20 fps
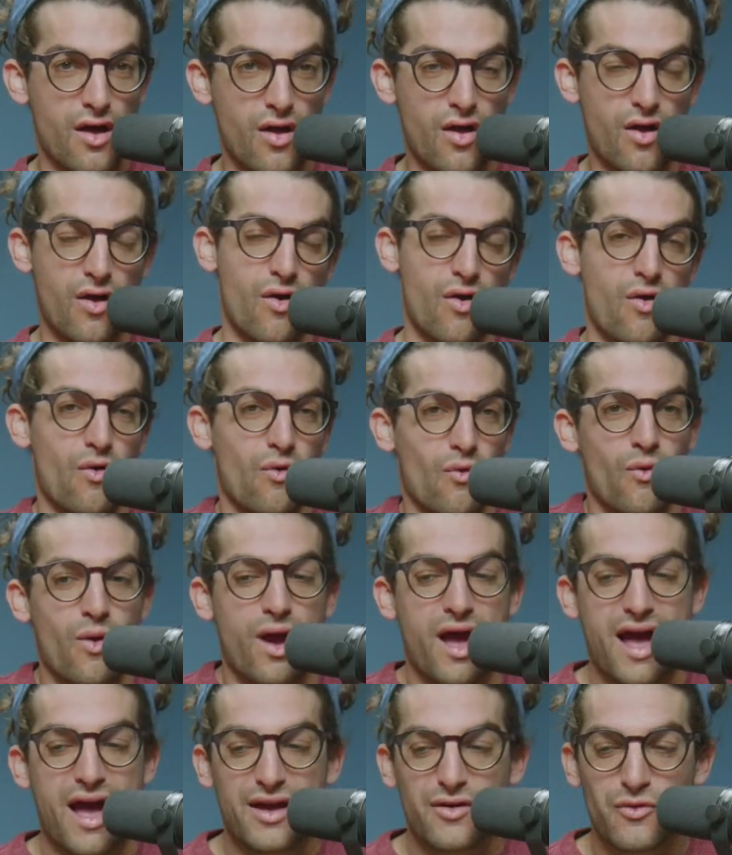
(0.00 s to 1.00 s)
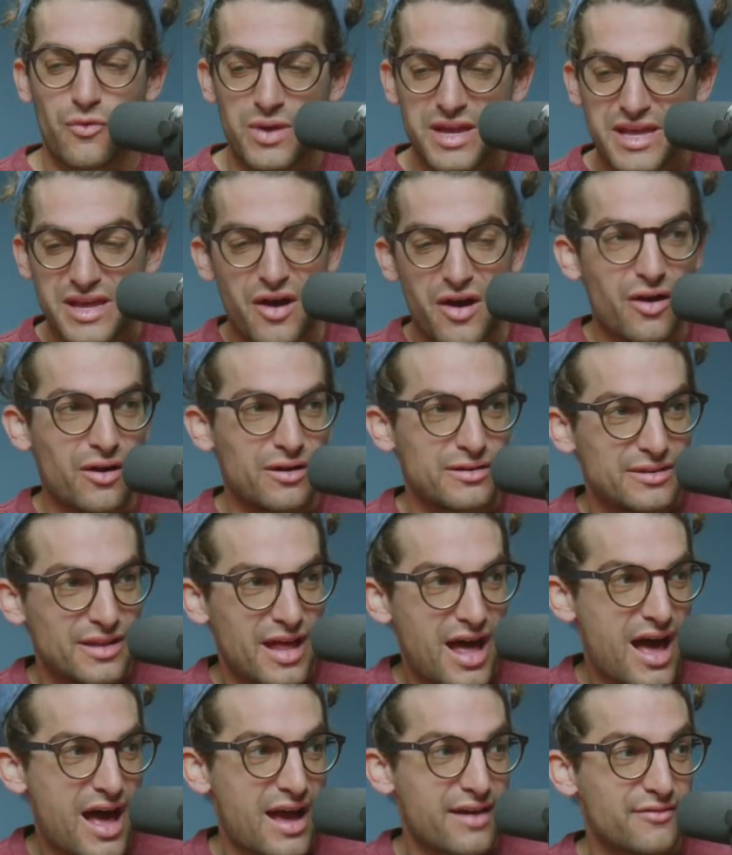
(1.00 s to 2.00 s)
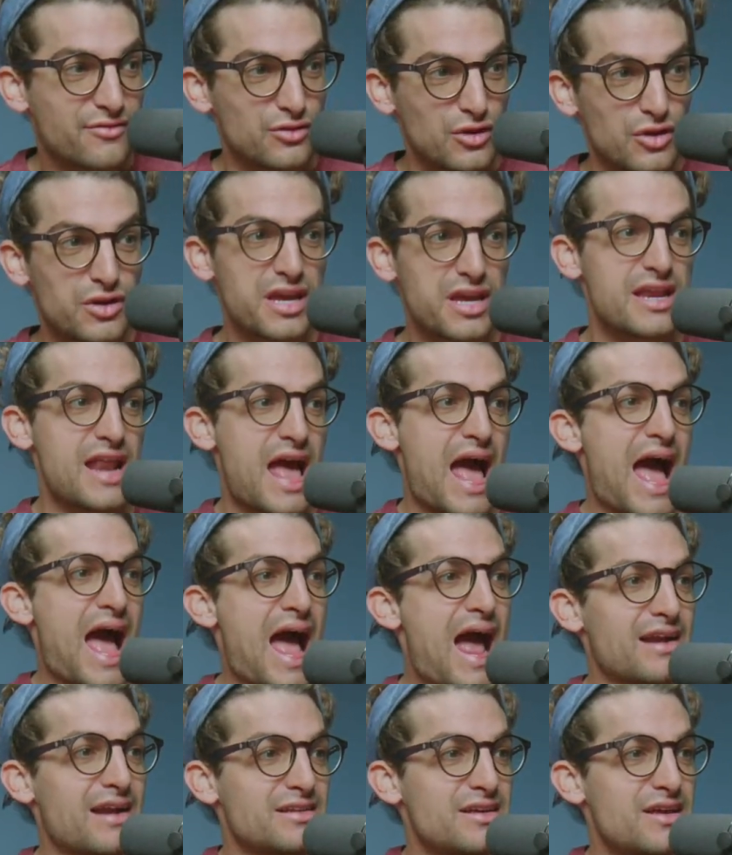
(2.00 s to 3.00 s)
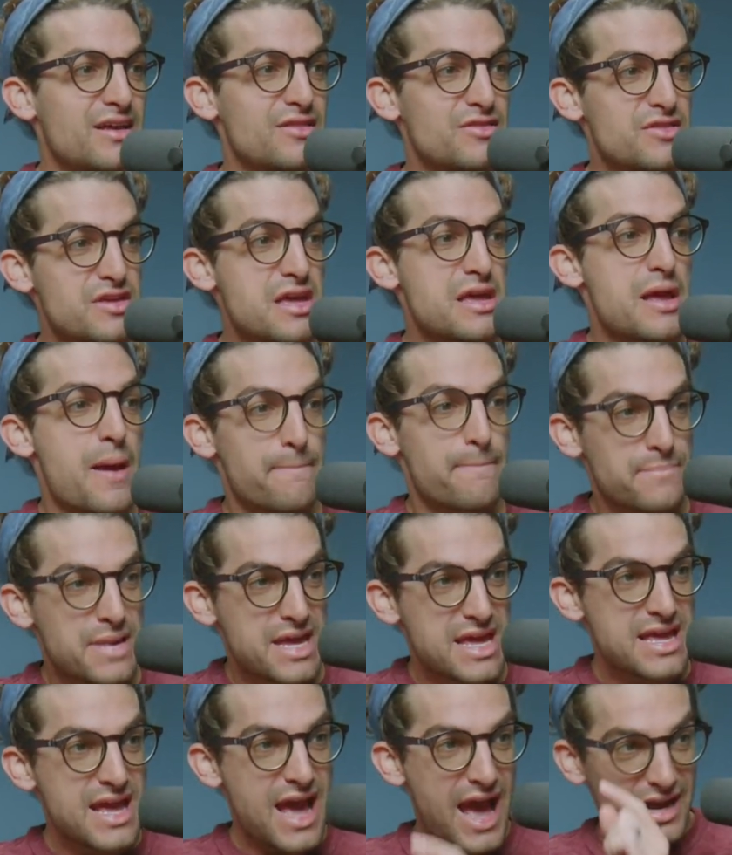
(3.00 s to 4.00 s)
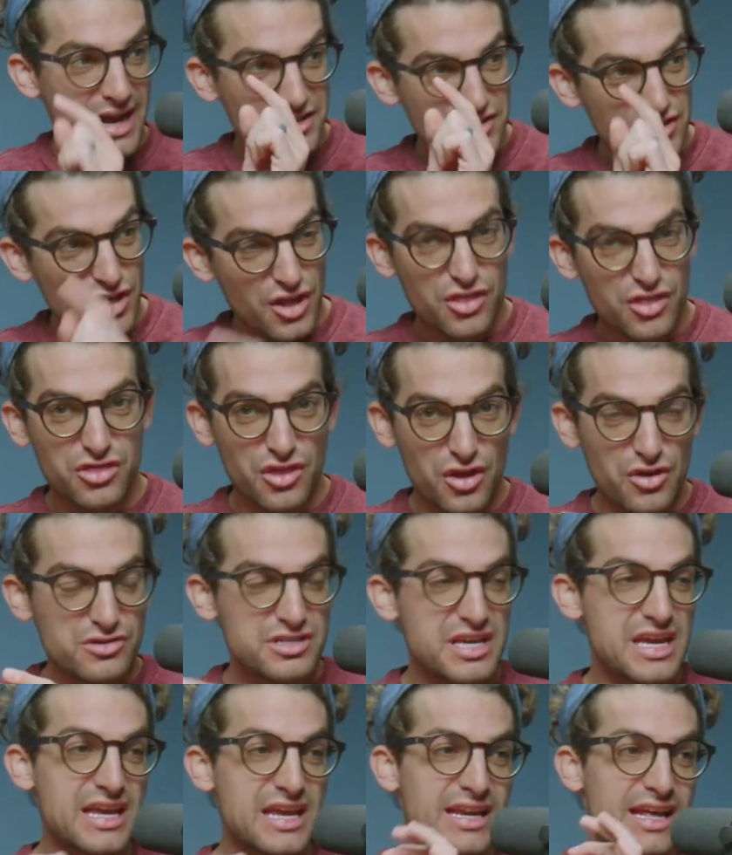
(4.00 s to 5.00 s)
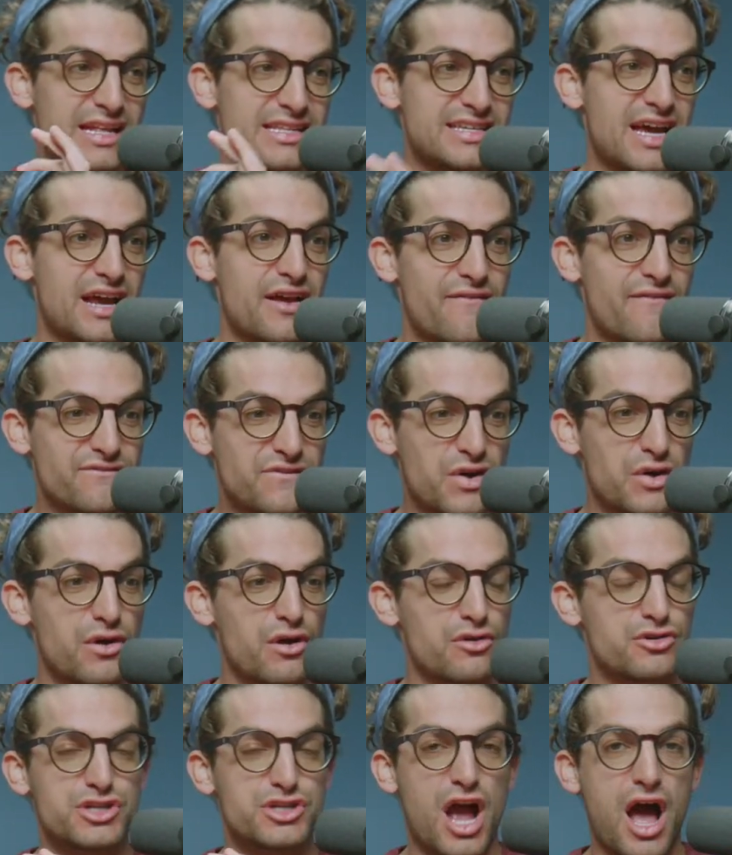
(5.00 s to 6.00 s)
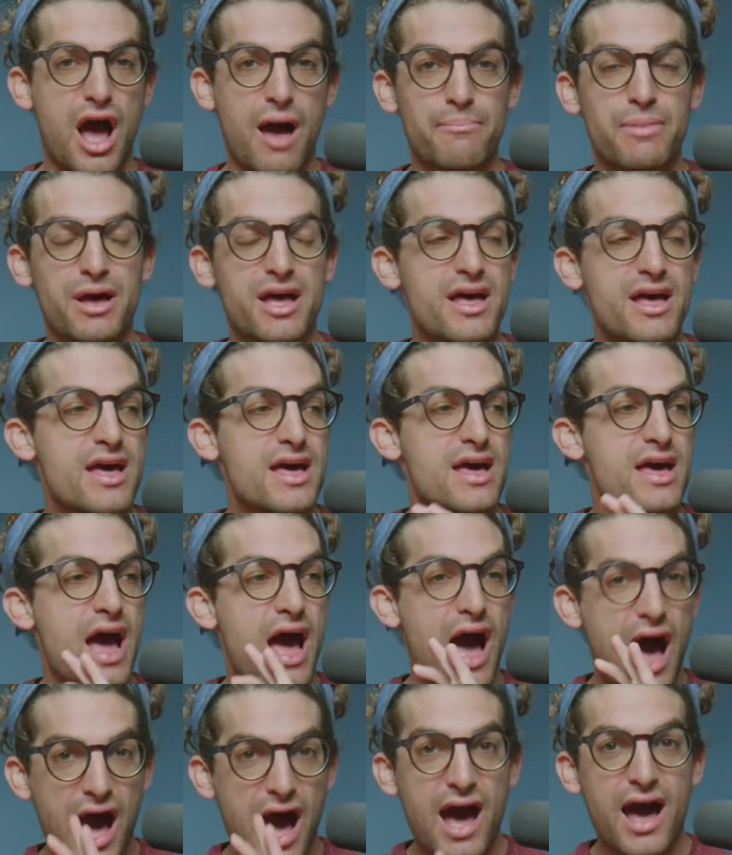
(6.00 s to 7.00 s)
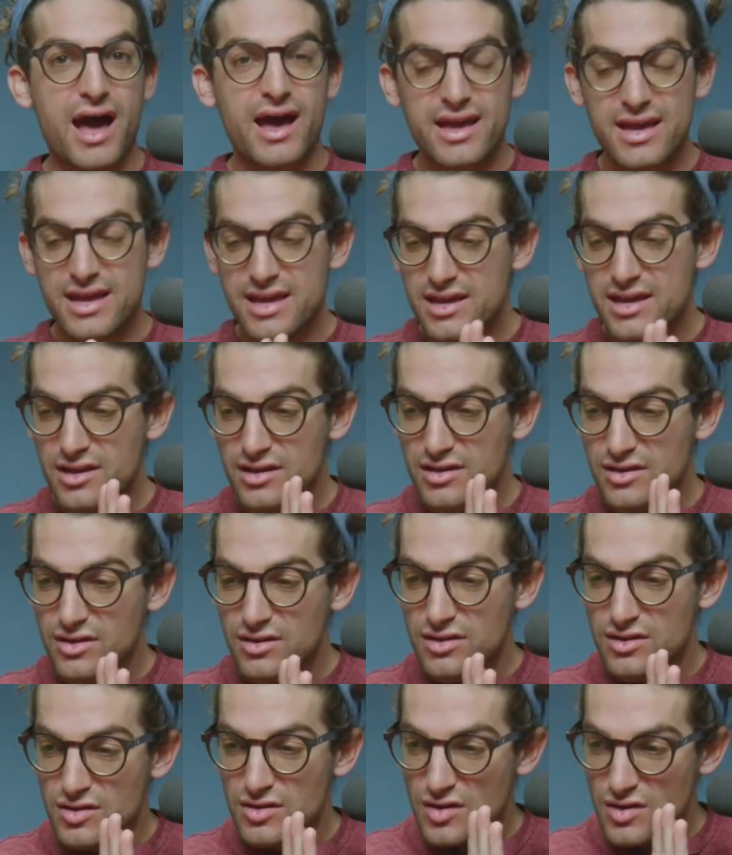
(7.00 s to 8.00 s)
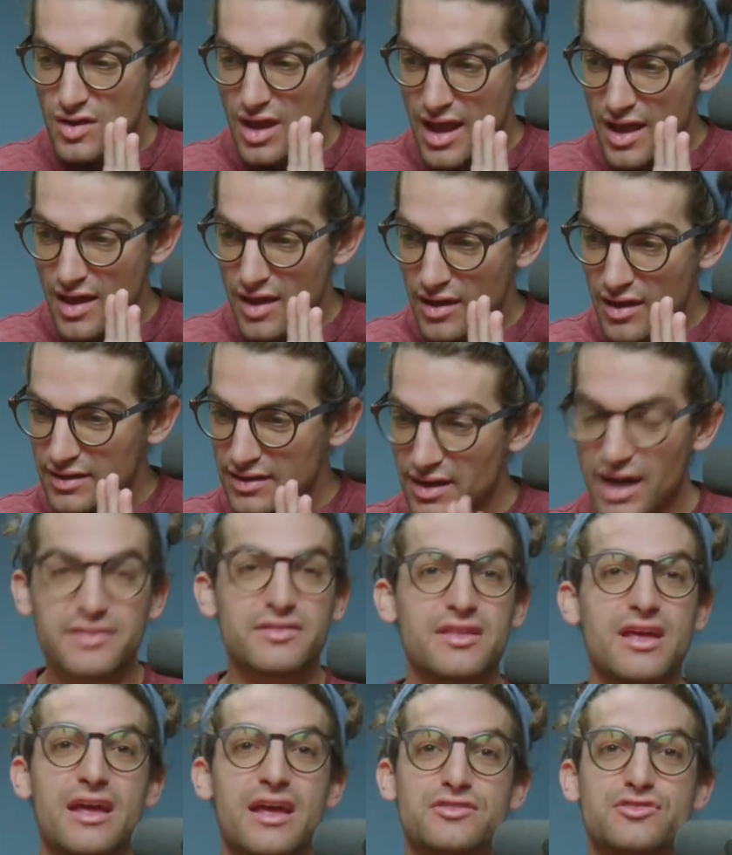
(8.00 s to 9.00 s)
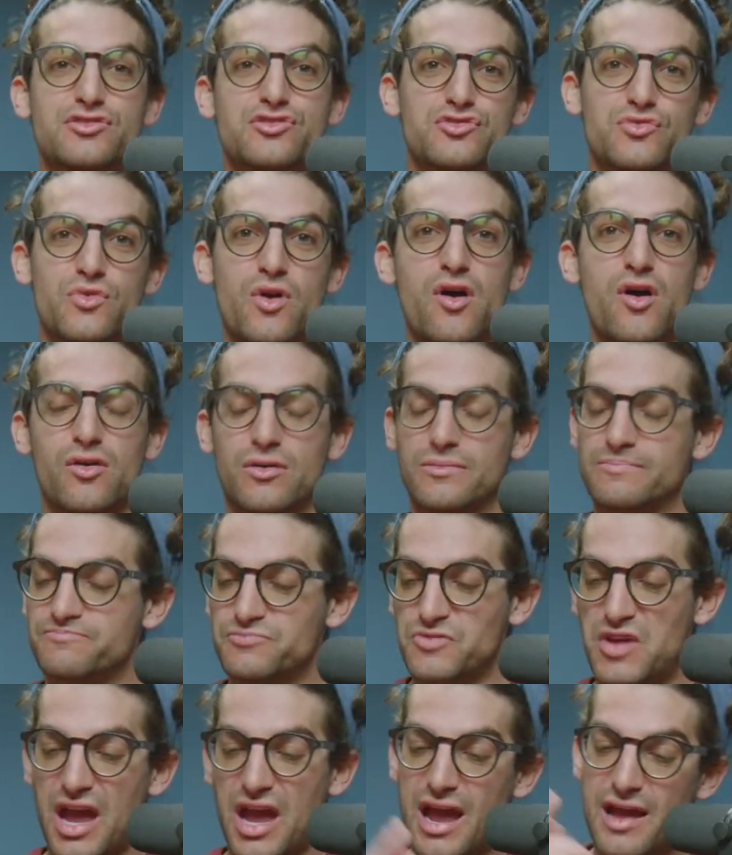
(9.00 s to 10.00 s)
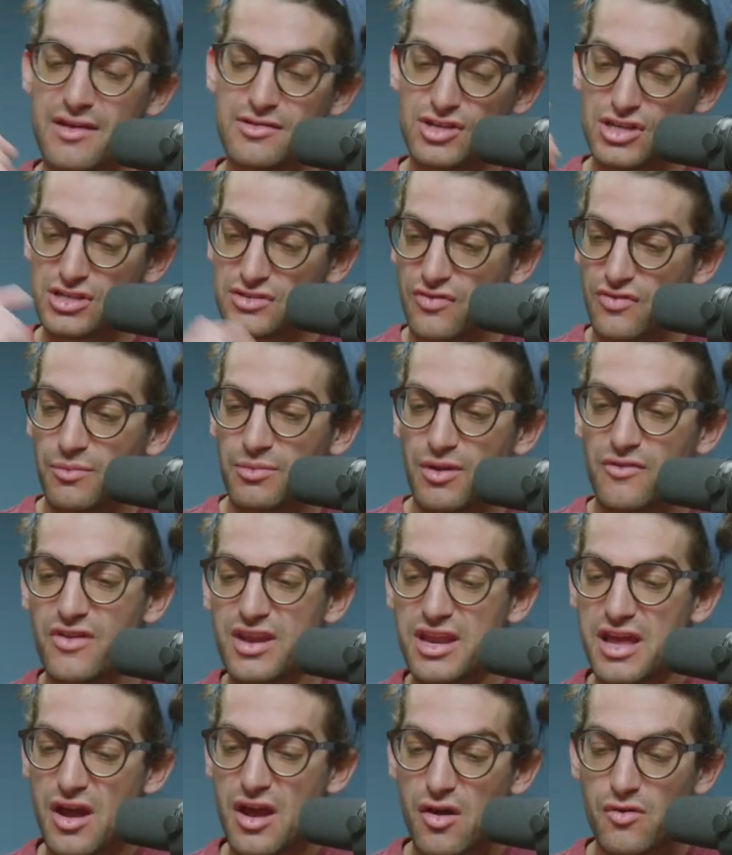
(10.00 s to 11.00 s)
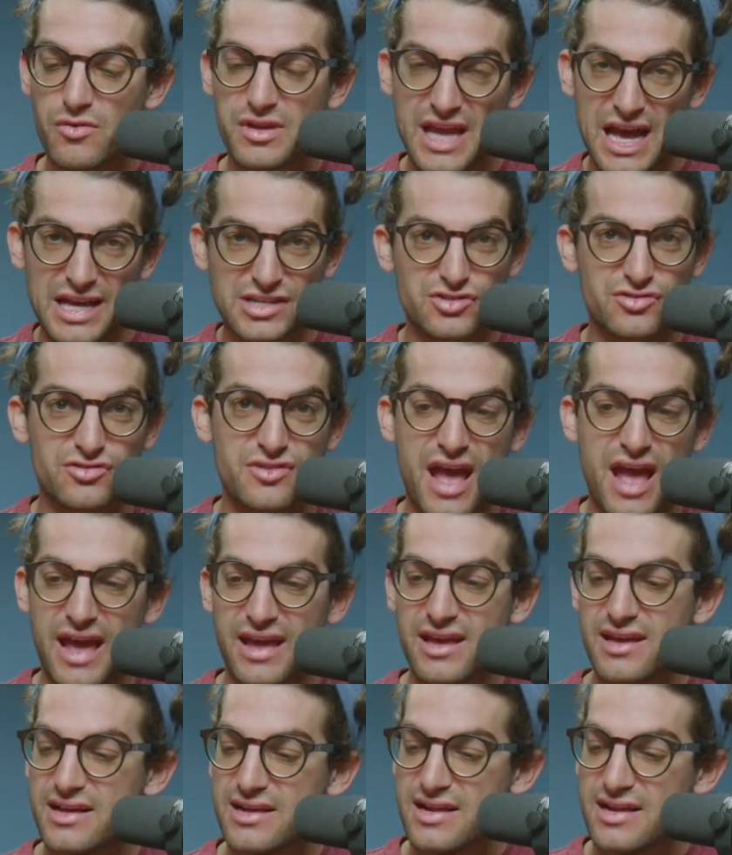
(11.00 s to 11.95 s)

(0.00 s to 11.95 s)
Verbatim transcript: All right, we are live looking at the P X thirteen inside of Photoshop. I got the answers wrong, okay? I just filmed a video yesterday